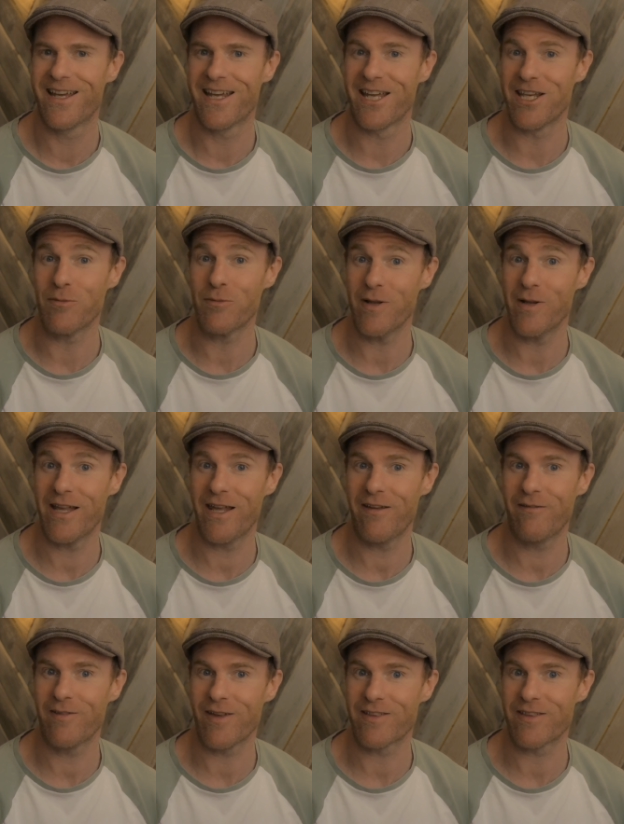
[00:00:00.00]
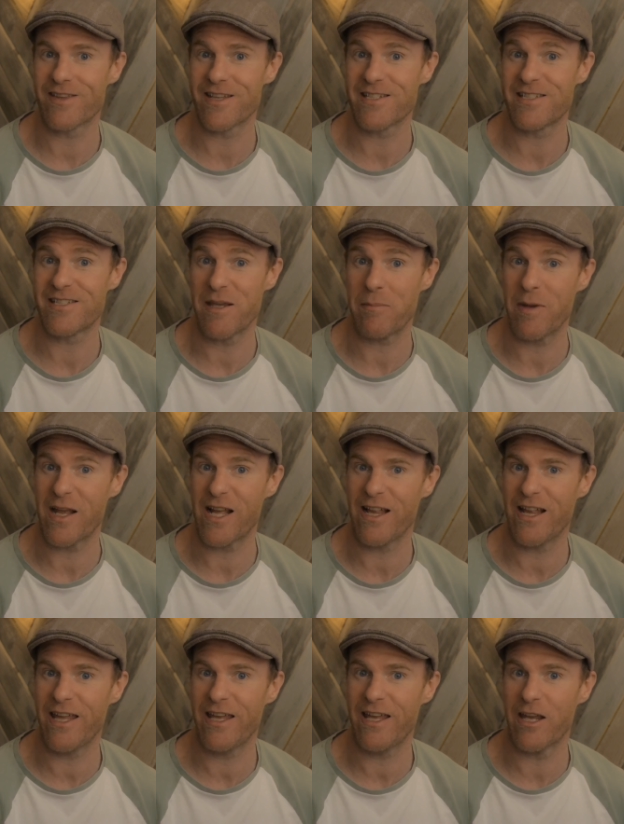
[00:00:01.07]
Can you believe that this
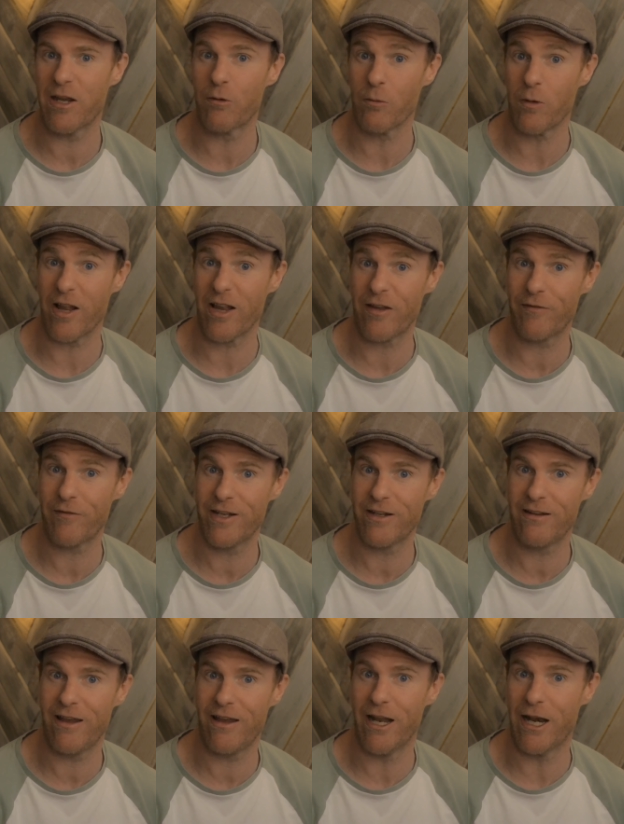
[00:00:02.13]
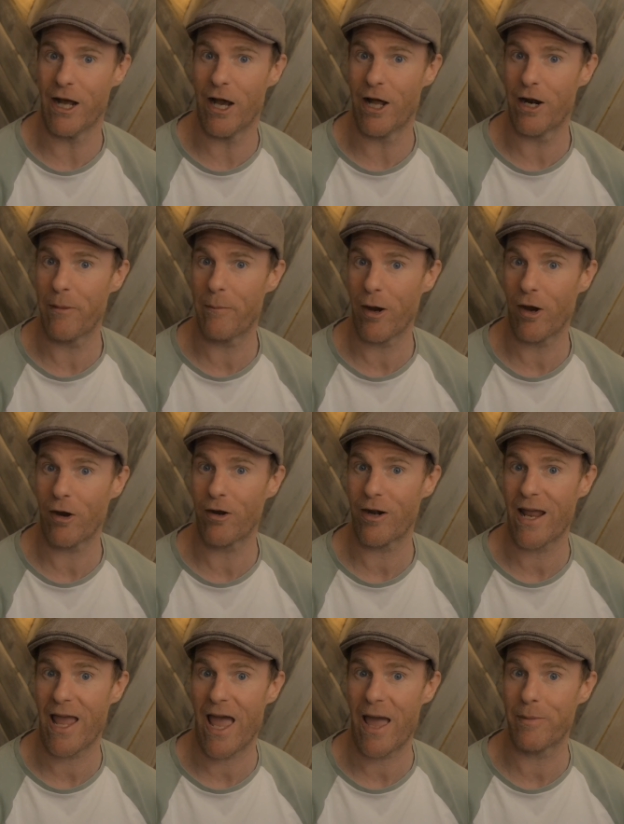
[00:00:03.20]
seemingly irrelevant and
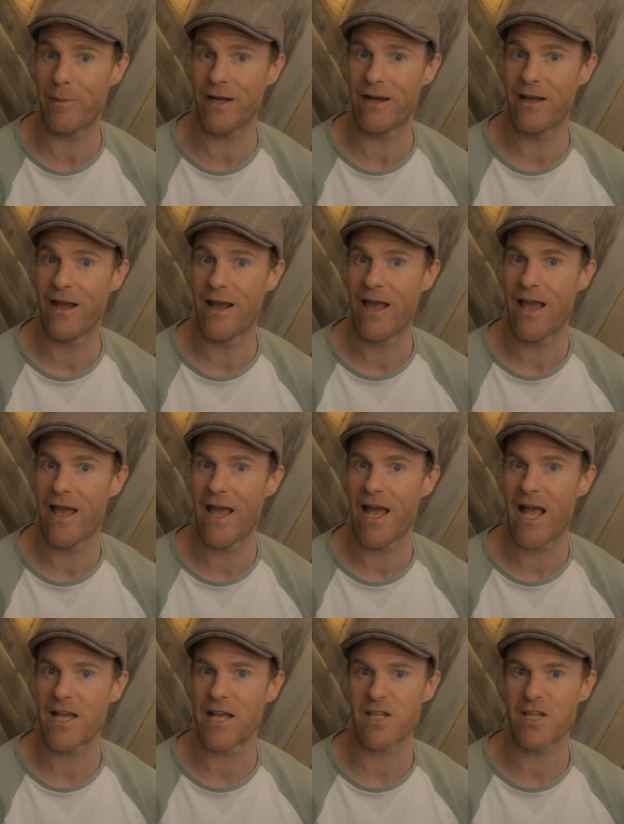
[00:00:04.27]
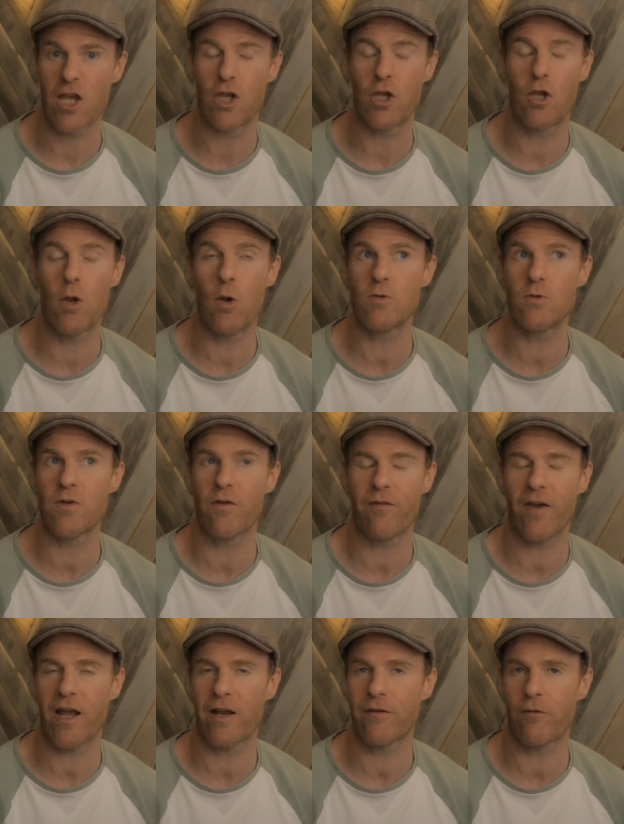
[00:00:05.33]
unapparent habit has a huge
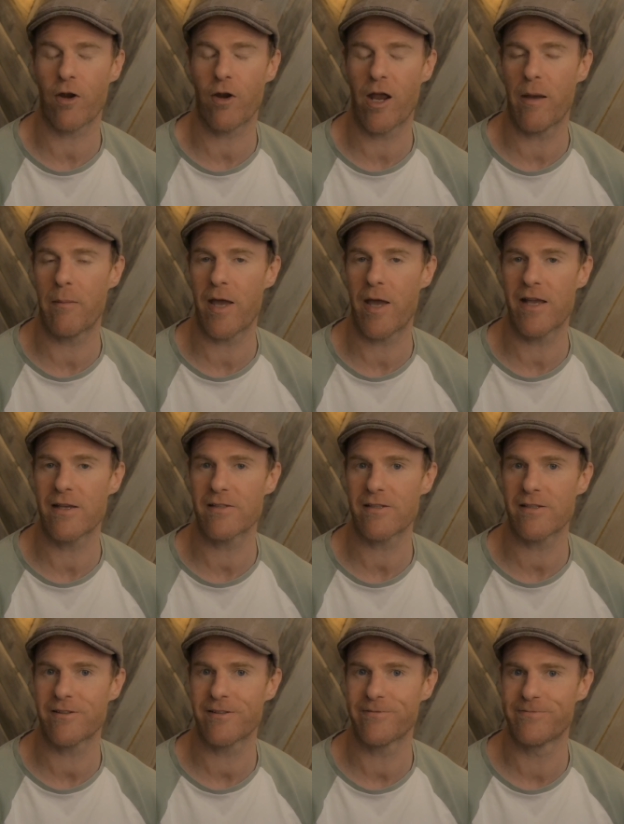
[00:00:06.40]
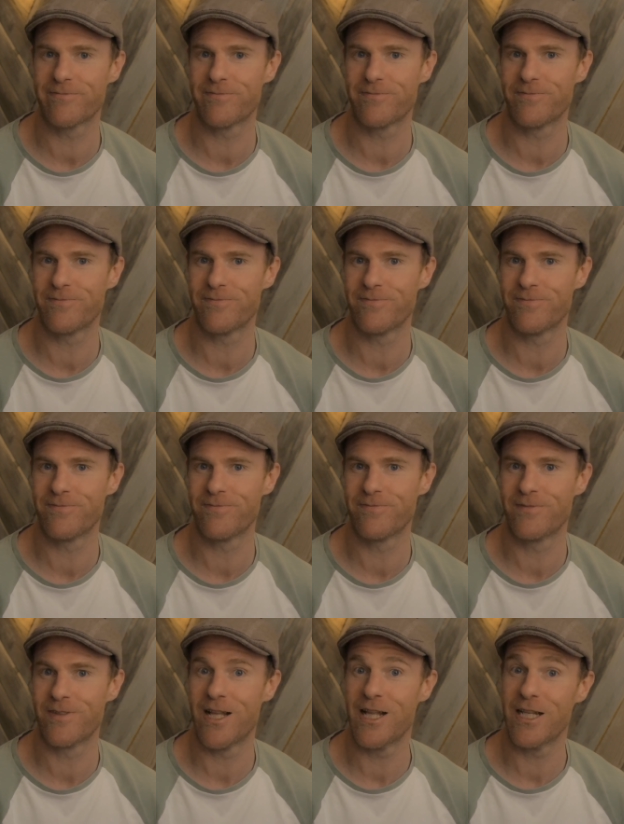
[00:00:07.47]
effect for MS?
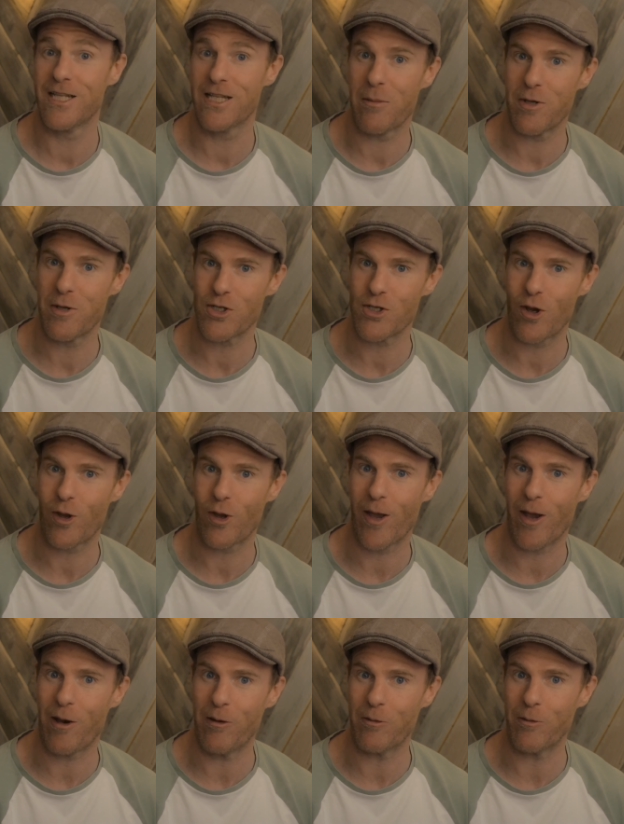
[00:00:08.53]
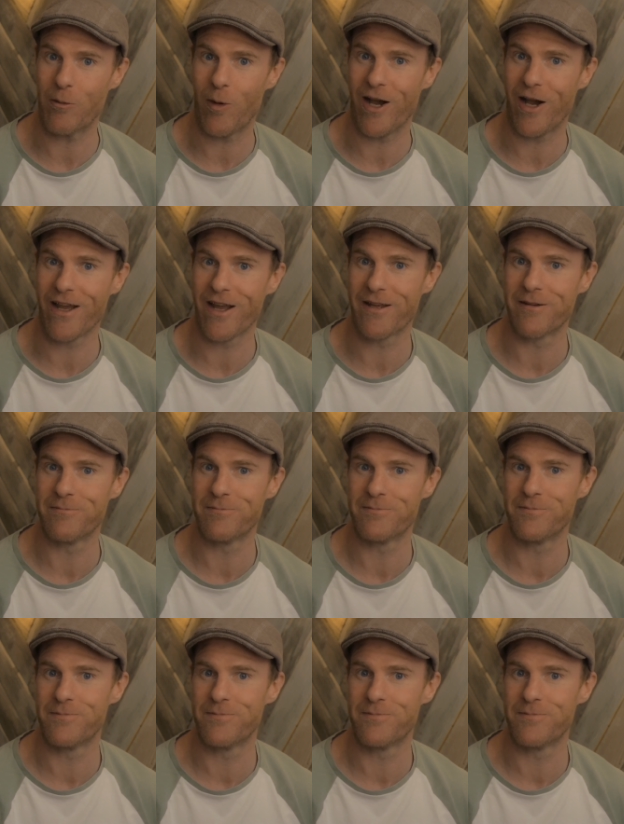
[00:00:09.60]
Let me show you how and why.